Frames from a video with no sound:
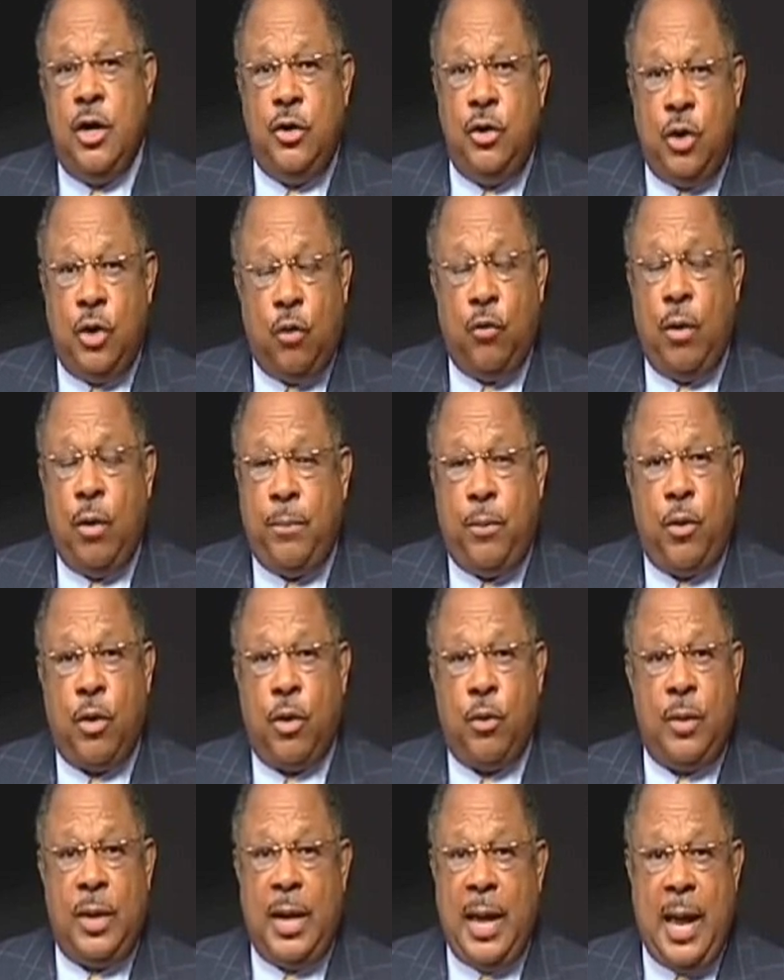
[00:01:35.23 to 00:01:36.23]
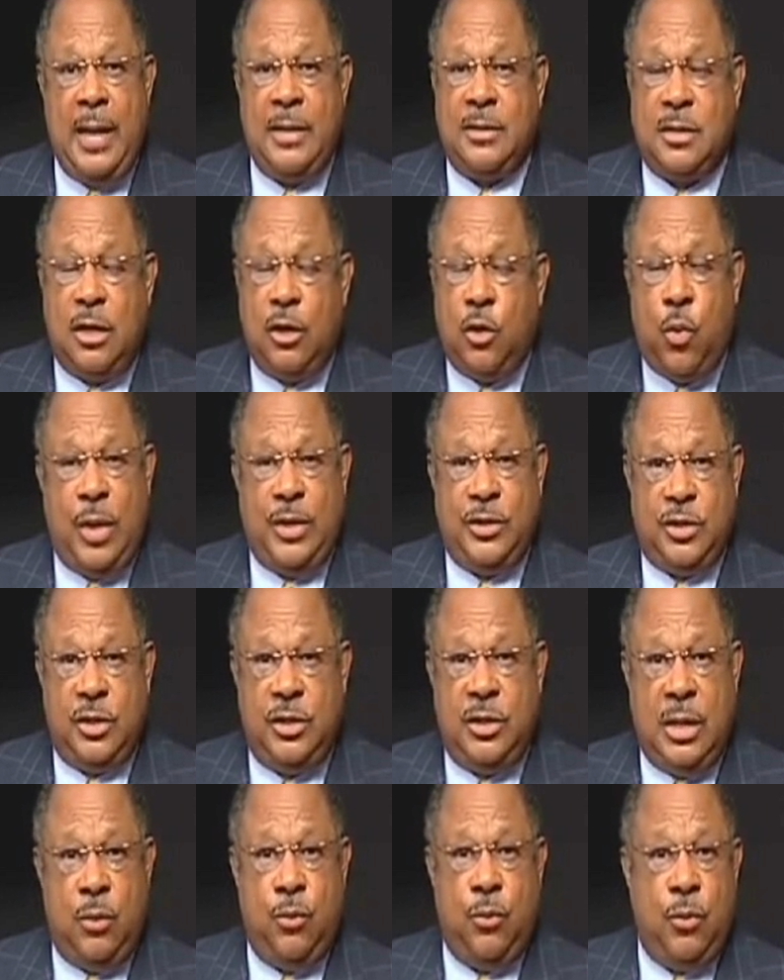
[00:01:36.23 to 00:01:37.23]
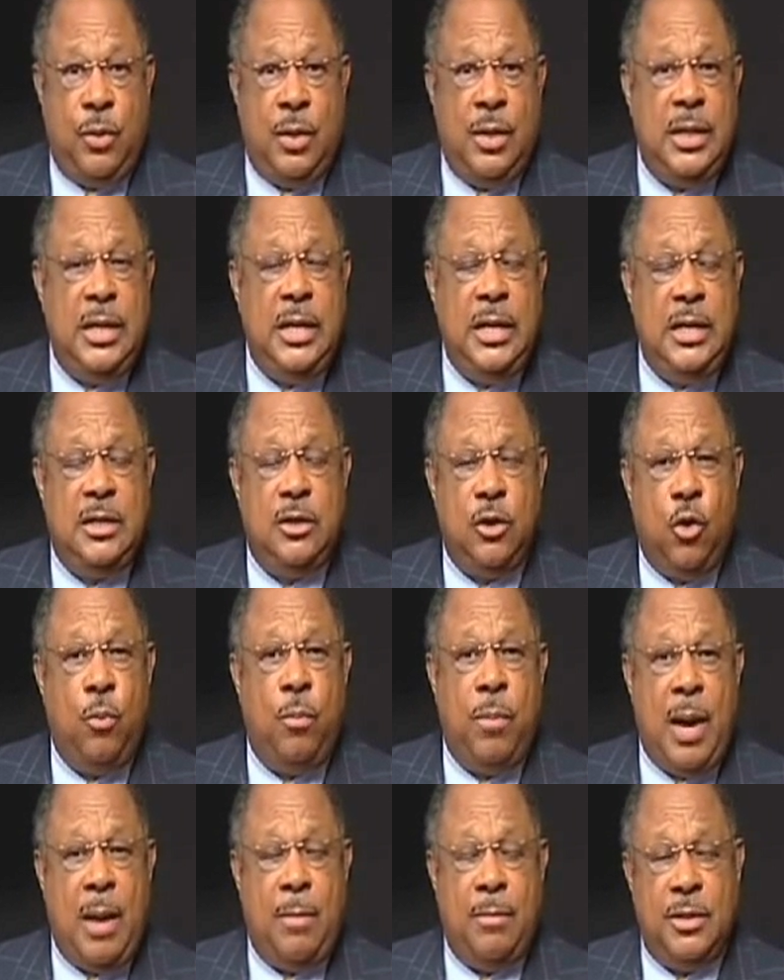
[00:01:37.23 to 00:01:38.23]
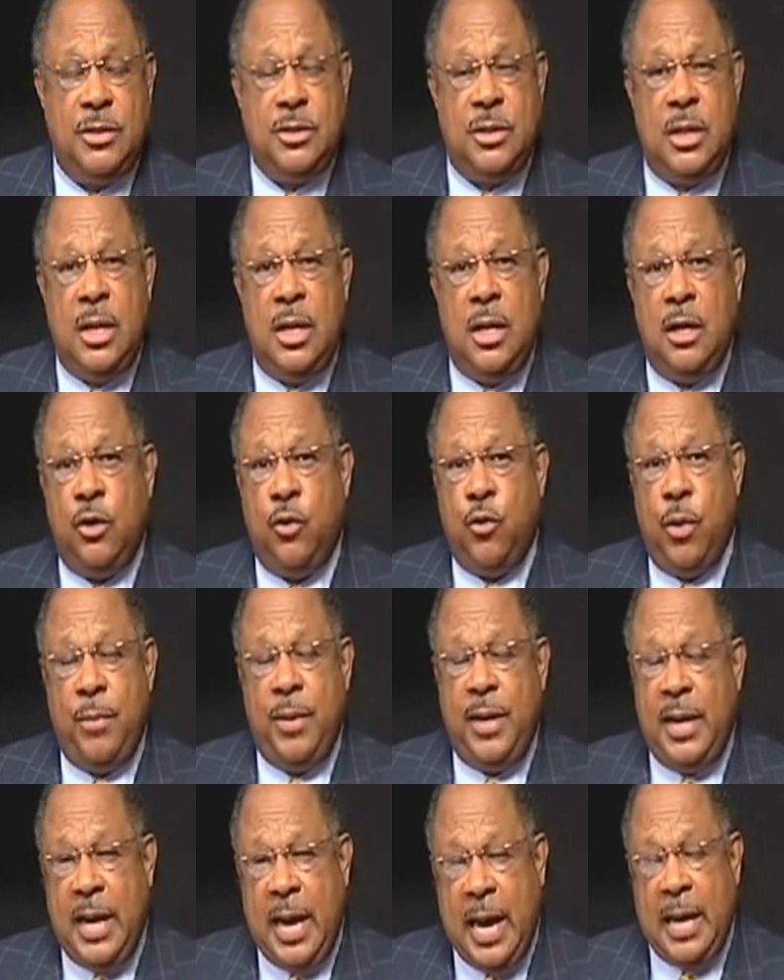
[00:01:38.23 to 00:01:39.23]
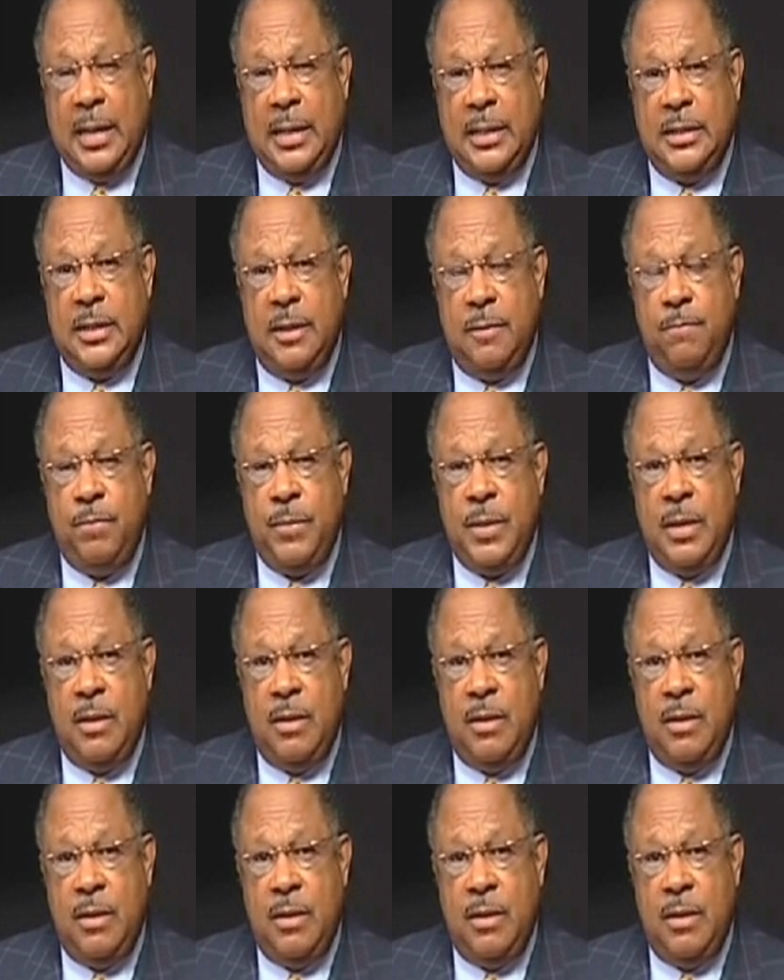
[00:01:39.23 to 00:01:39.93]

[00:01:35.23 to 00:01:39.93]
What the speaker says: No reporter will ask a question that will lead to Obama's criminality.